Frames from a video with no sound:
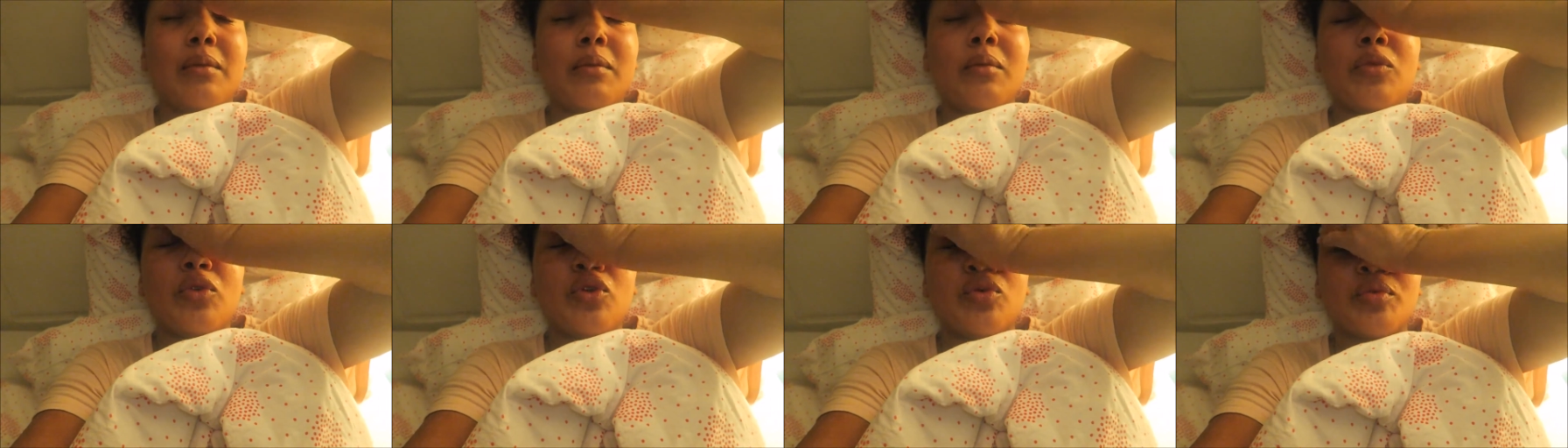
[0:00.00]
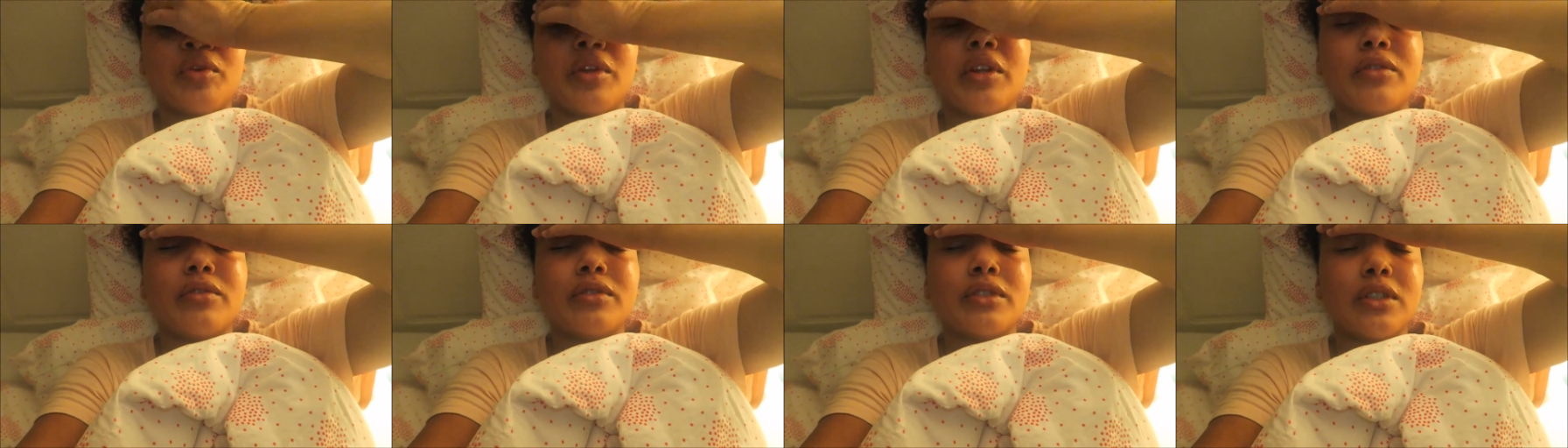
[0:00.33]
I'm
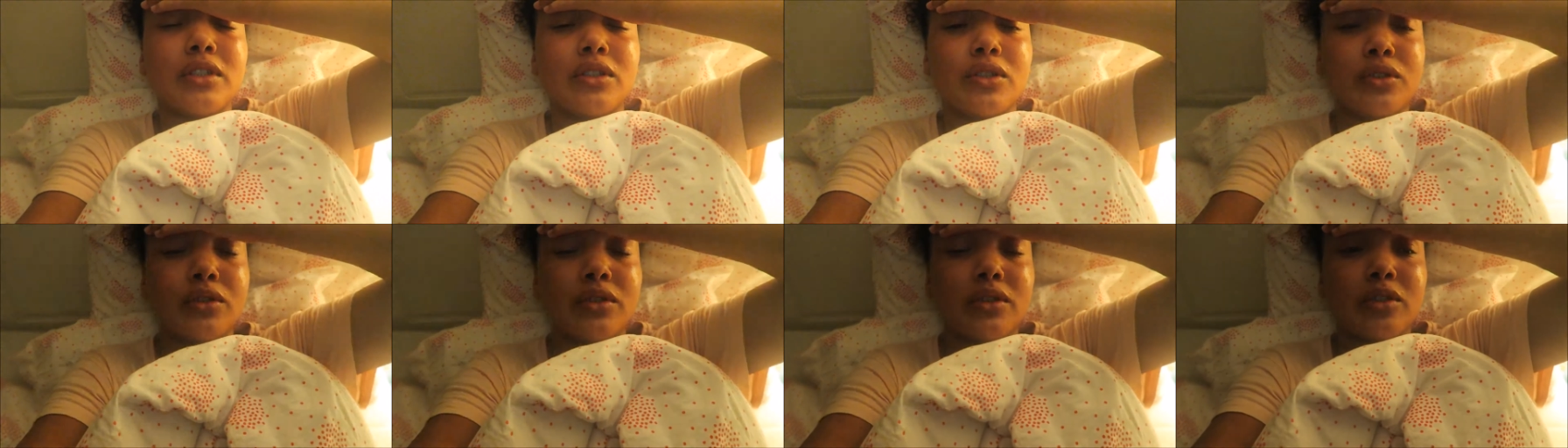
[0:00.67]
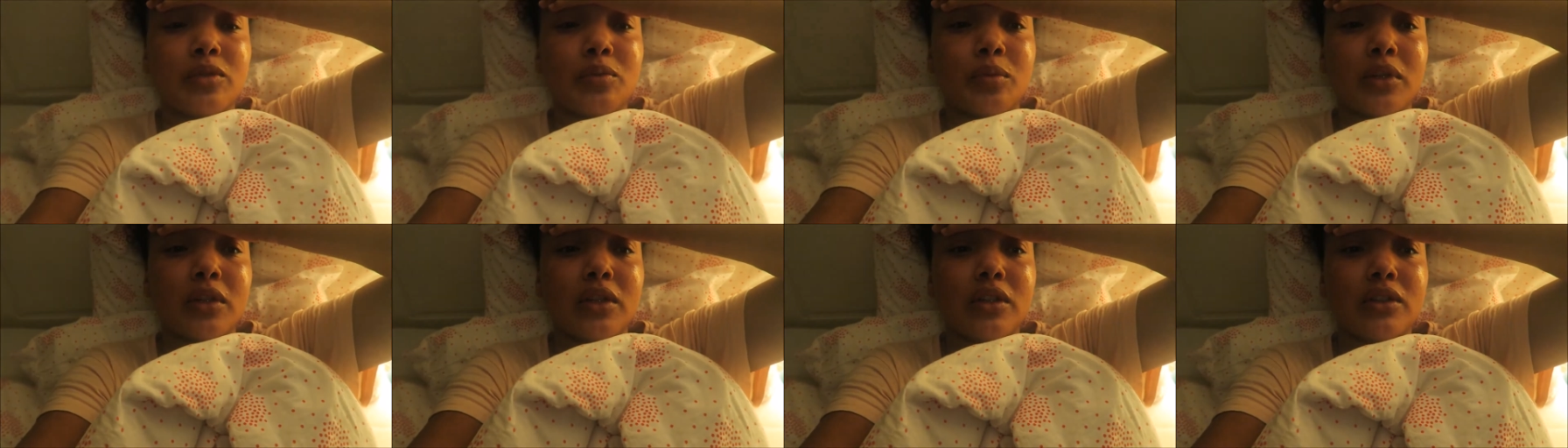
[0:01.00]
normally really good
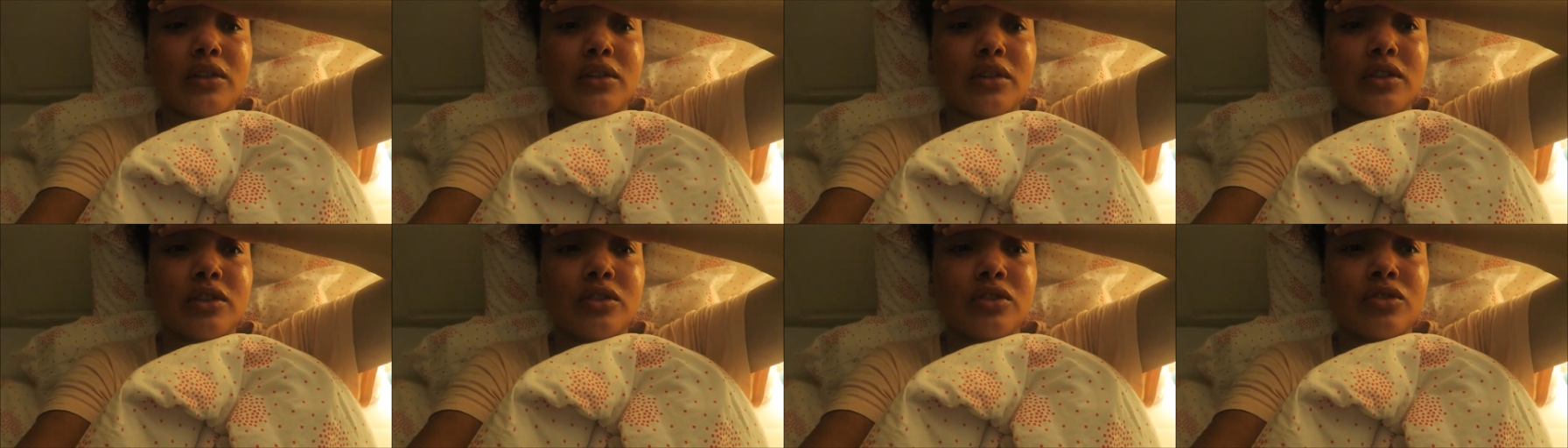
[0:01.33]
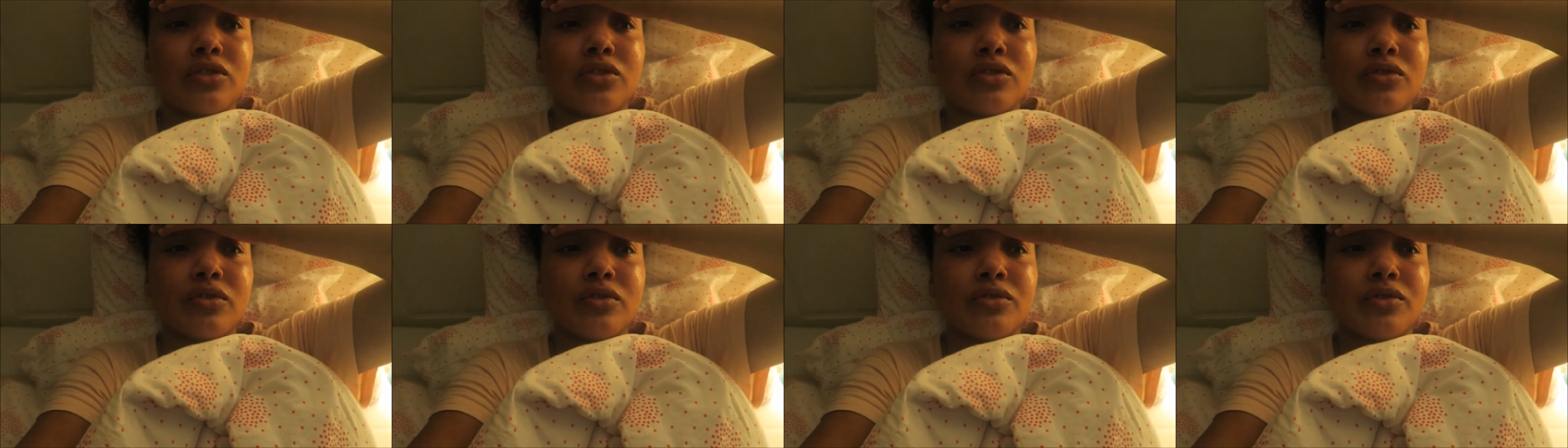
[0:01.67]
at Spanish. It's
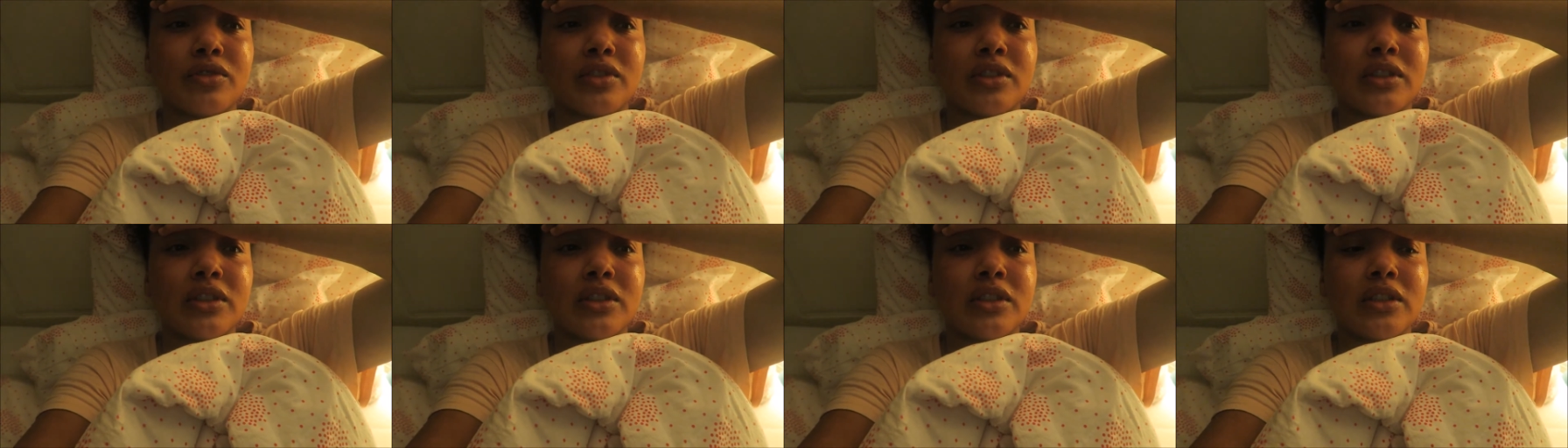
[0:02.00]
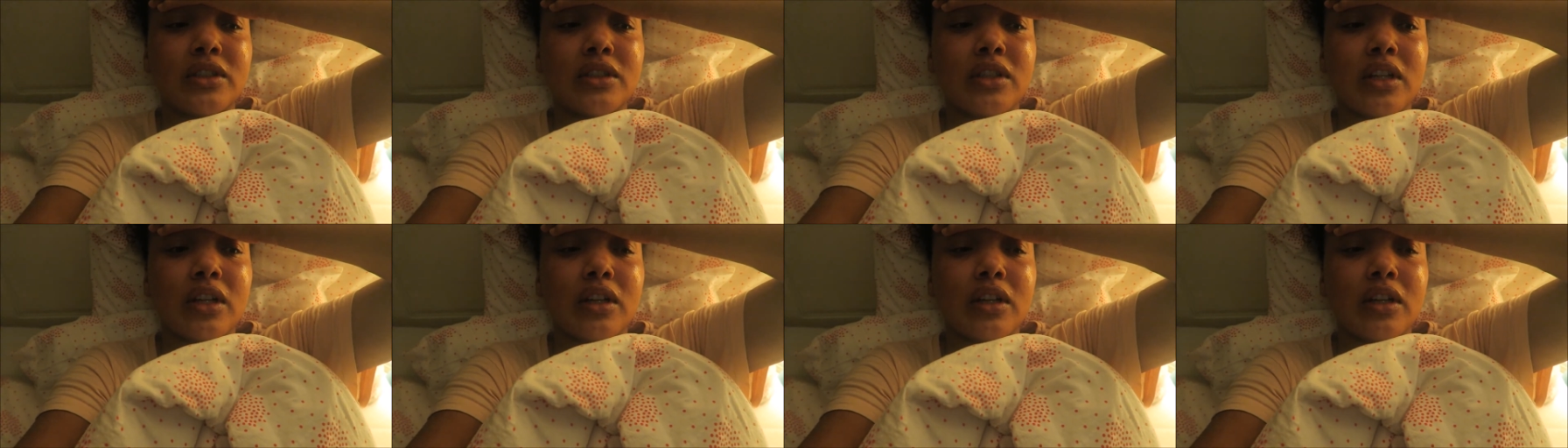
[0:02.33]
just really